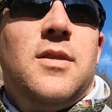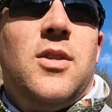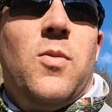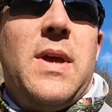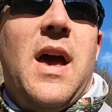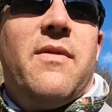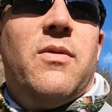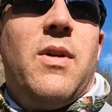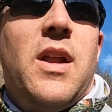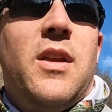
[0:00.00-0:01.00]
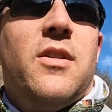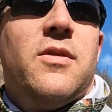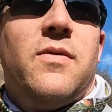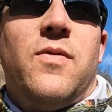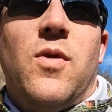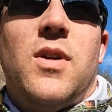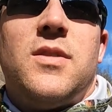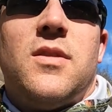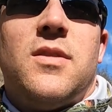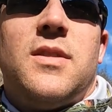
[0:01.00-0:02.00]
you know, we have it right here for
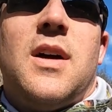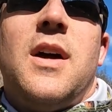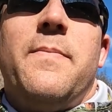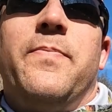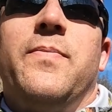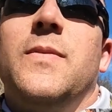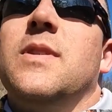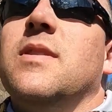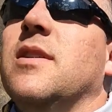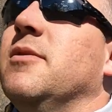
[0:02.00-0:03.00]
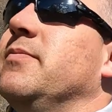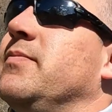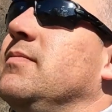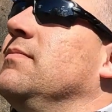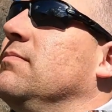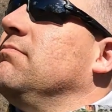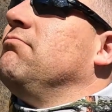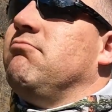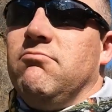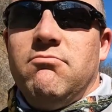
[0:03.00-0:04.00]
us all the time. So,
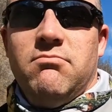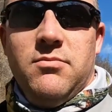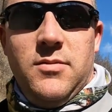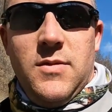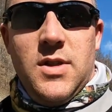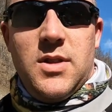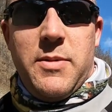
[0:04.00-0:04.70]
it's a